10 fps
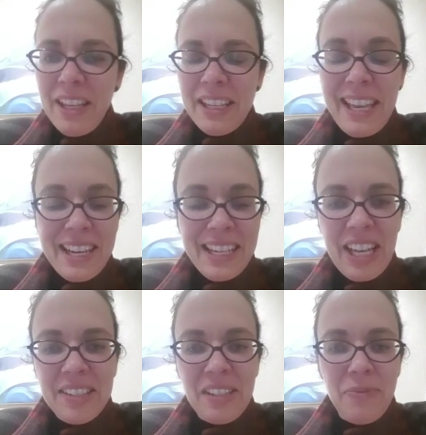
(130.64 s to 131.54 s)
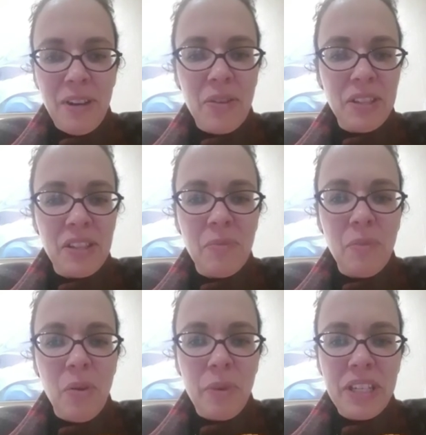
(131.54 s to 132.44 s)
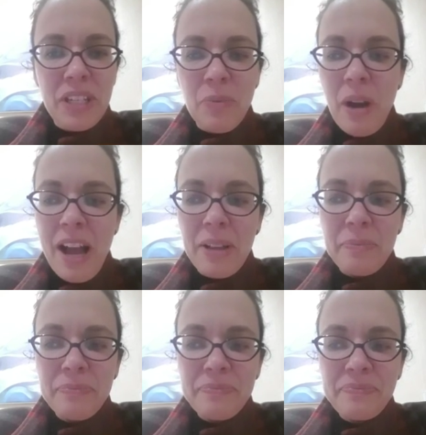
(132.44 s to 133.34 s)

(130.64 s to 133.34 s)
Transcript: and get a chance to focus on what we do well.